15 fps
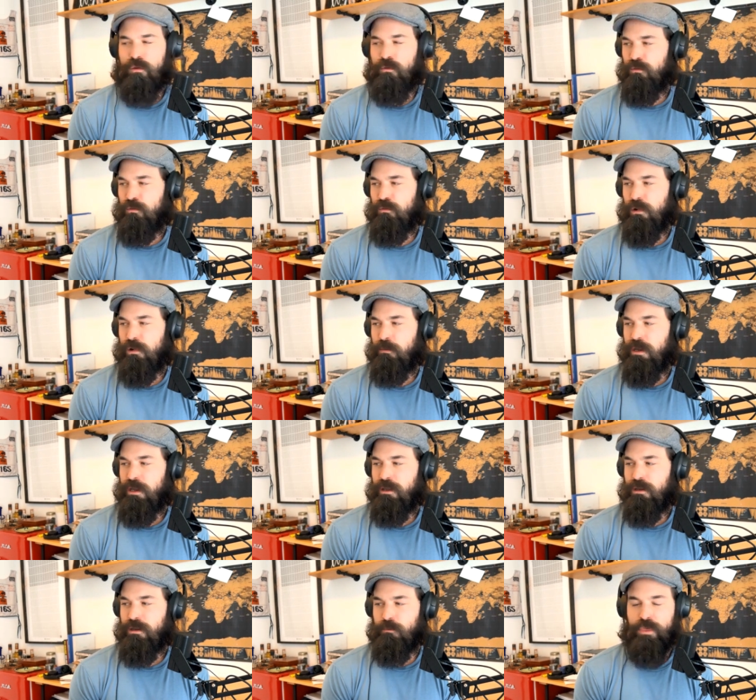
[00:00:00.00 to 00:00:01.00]
what am I?
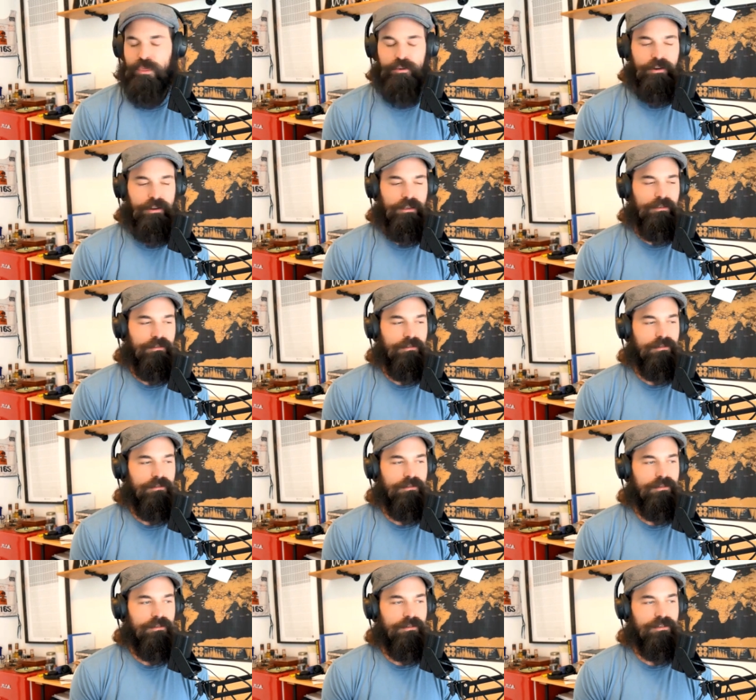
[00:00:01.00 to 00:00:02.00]
I'm 30.
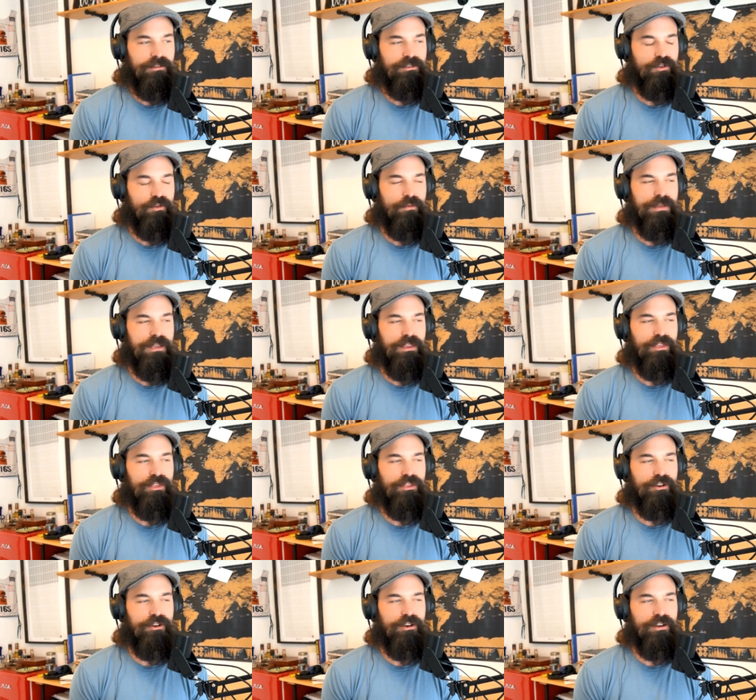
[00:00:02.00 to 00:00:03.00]
So it would be
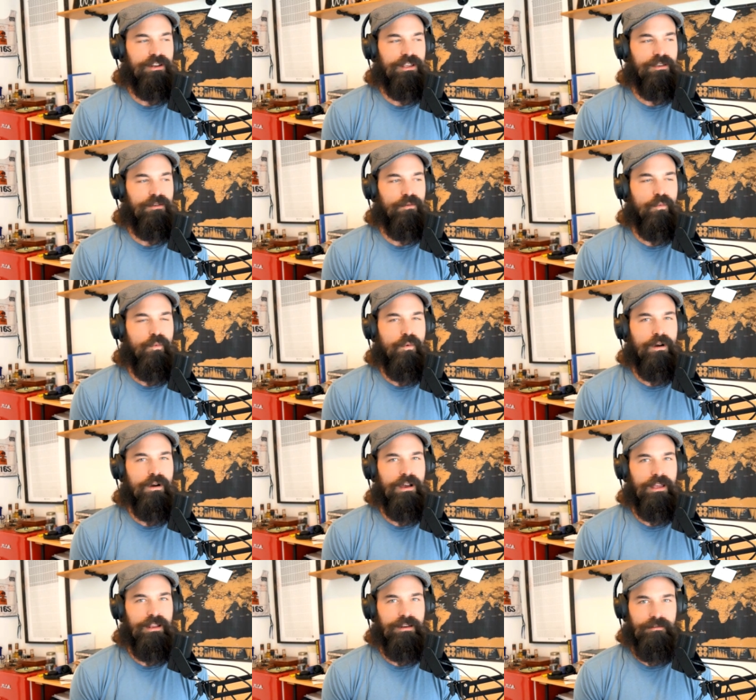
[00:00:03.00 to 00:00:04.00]

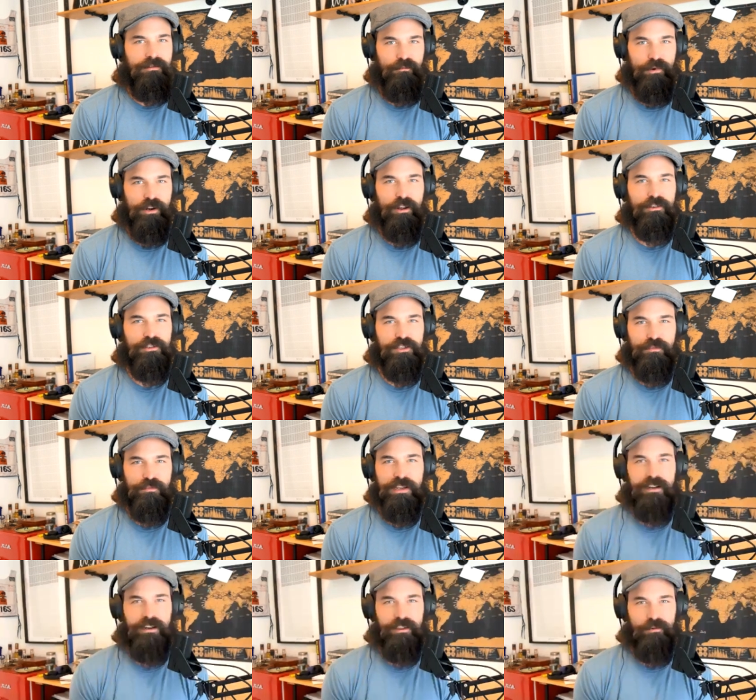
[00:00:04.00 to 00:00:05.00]
31 would also be
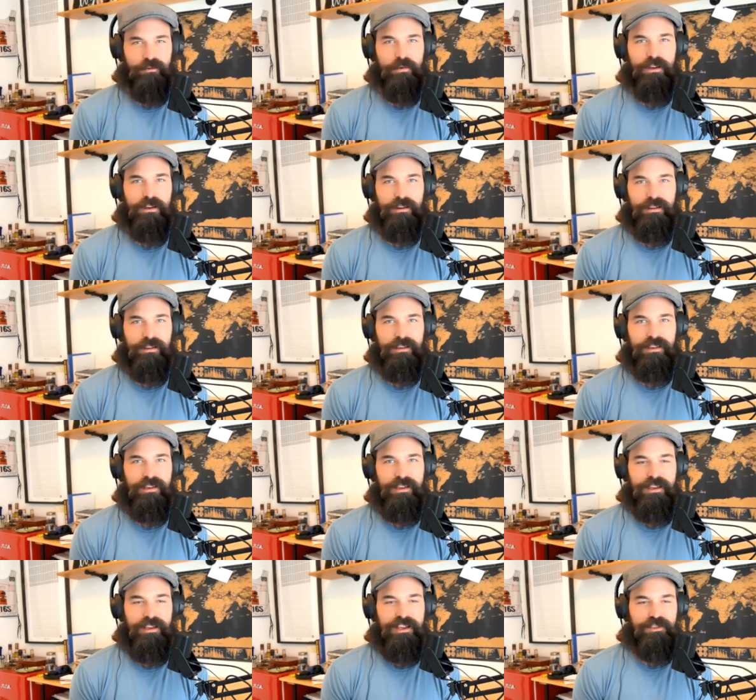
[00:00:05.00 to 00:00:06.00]
another one.
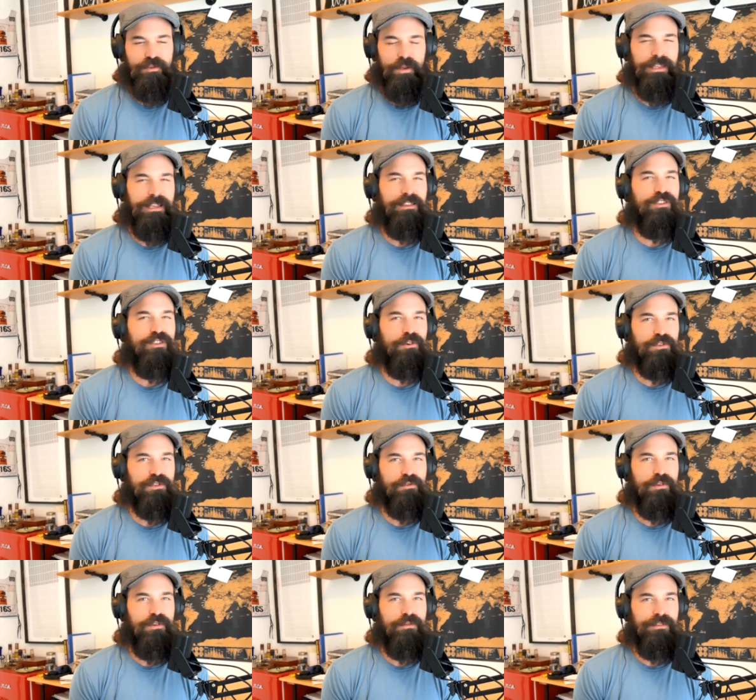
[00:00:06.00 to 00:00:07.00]
So I think those
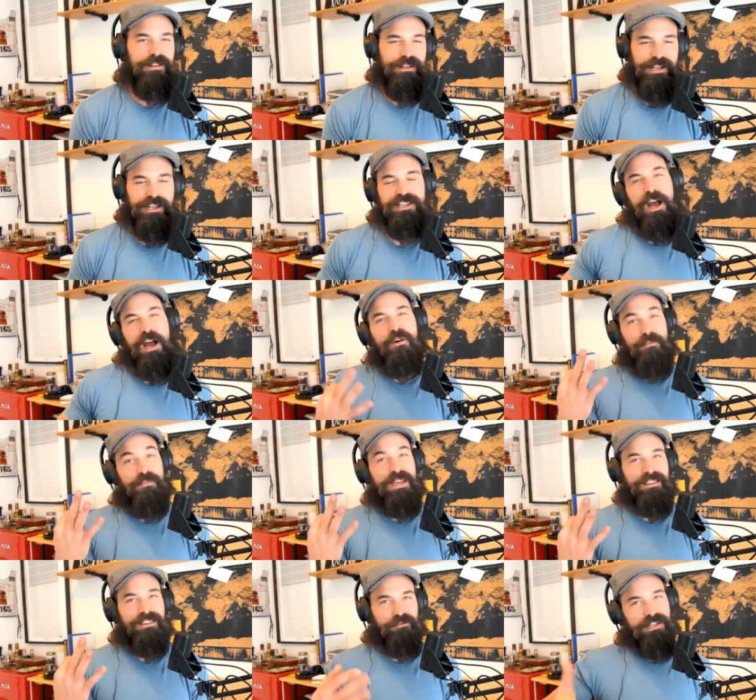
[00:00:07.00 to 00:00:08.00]
three would I want to
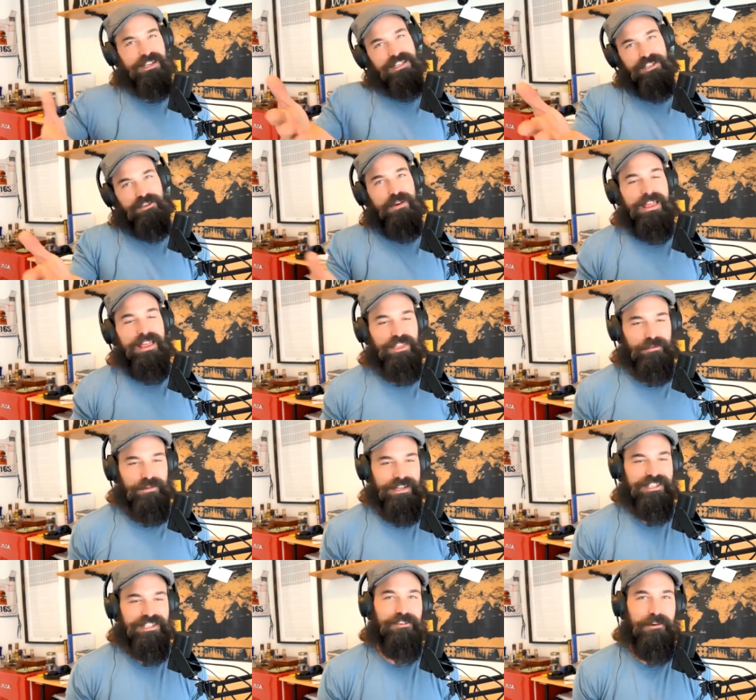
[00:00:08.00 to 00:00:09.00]
pick three because you had
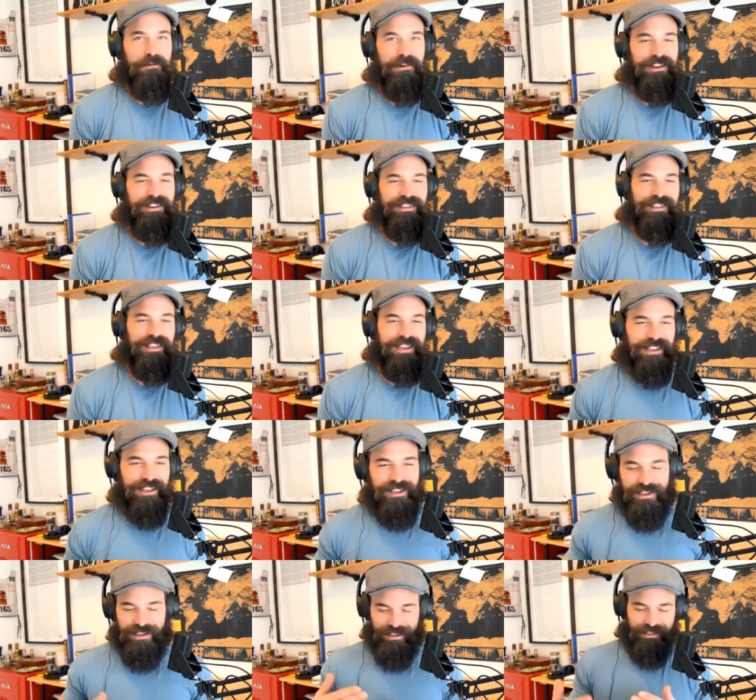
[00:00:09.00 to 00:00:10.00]
three. So I wanted to like
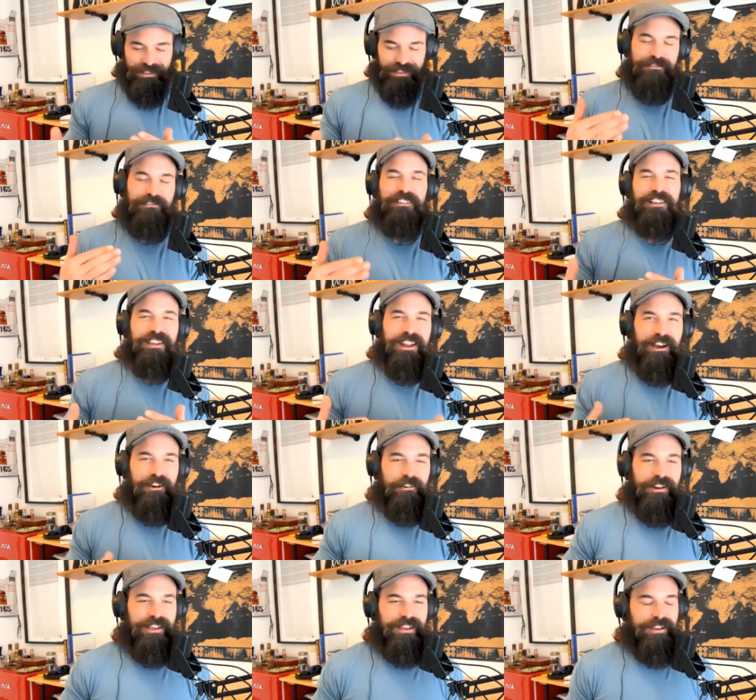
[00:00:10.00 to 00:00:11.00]
yeah. level it
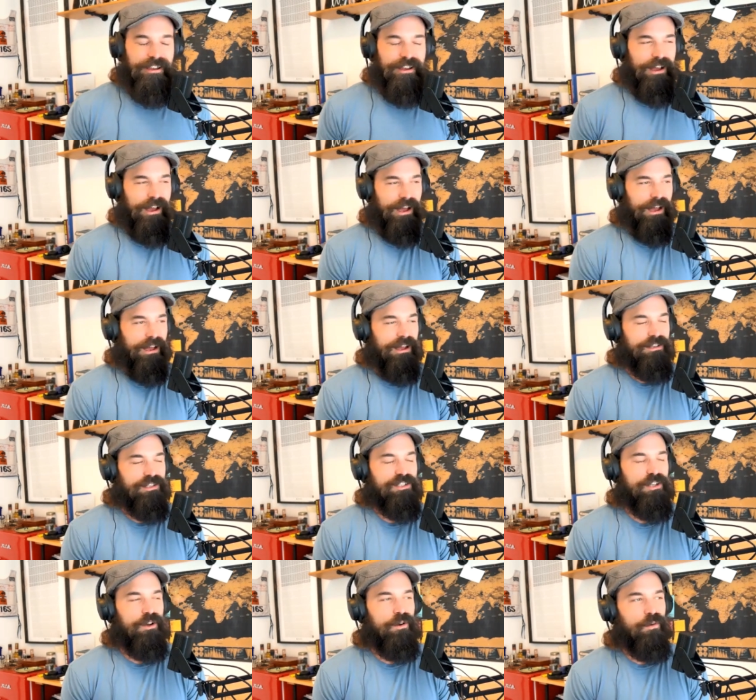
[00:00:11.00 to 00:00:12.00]
out. Uh
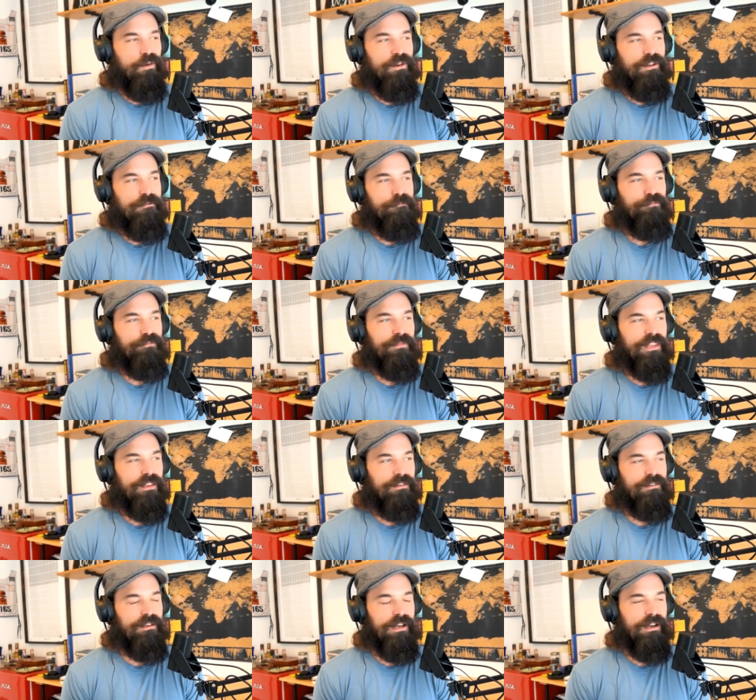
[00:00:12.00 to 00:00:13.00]
so
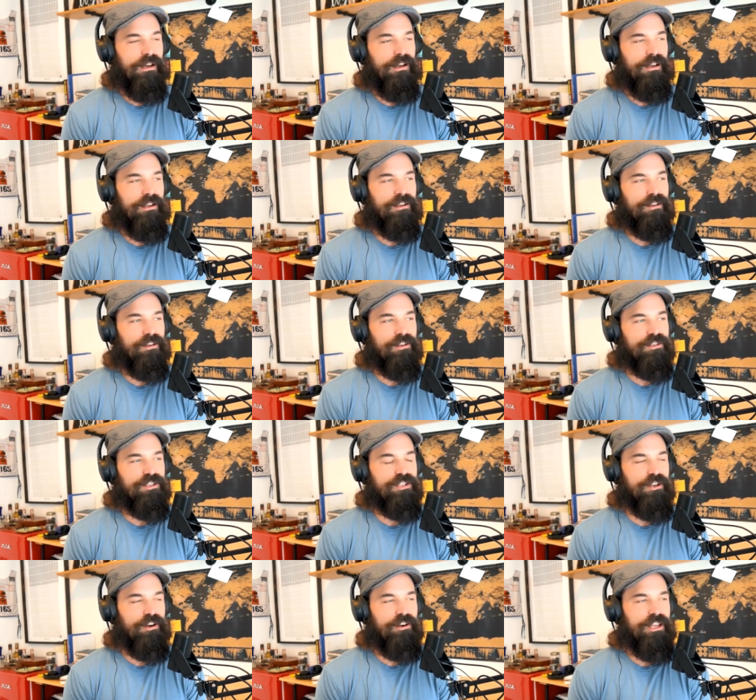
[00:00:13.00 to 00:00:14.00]
uh
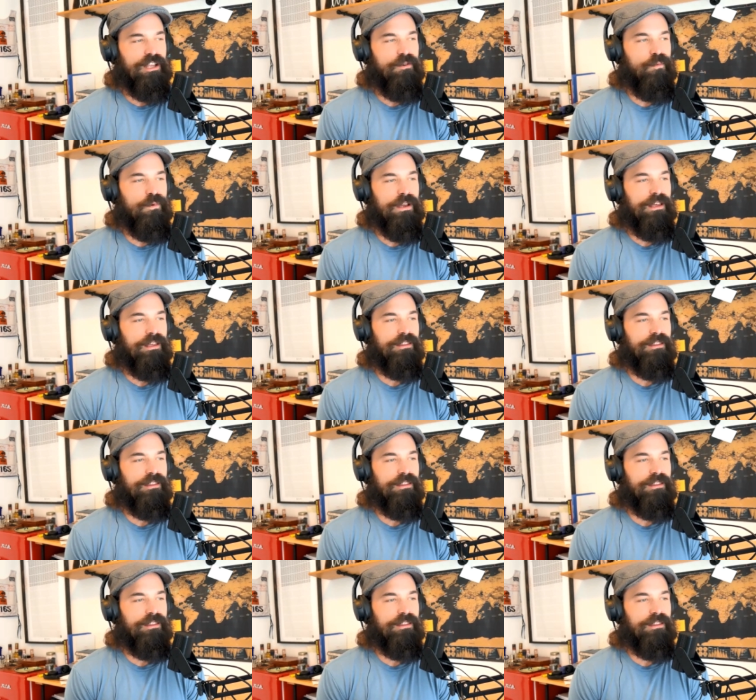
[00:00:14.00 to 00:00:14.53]
starting with